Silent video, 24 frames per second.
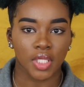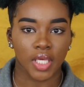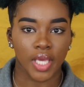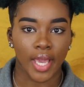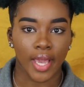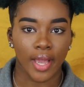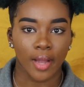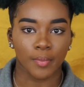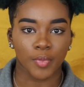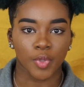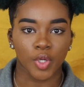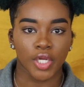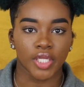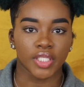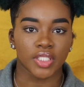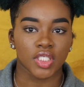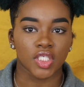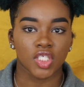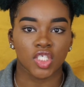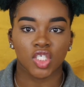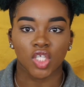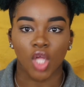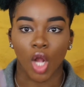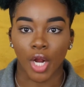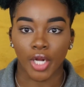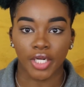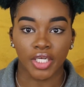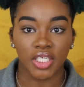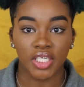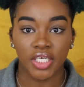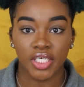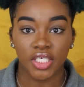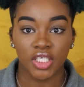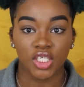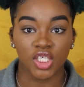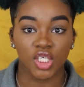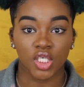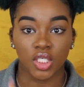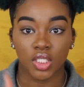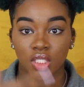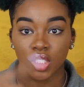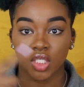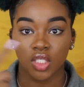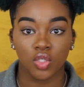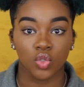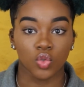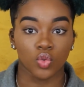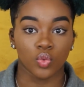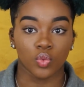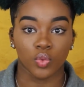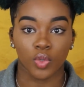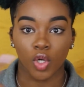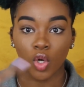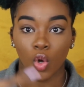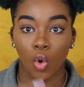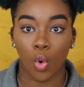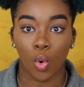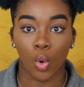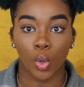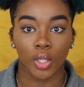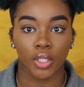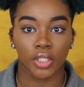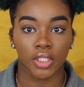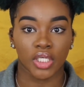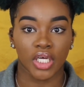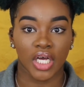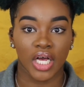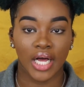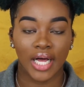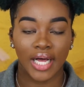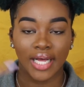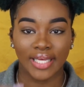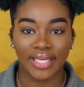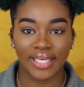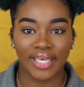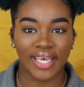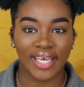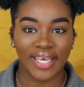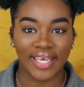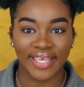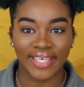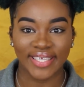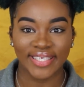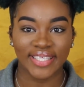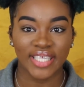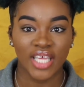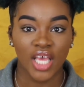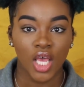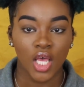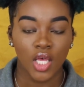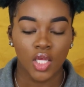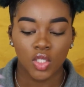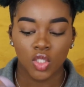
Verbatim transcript: the camera and started it just to record again.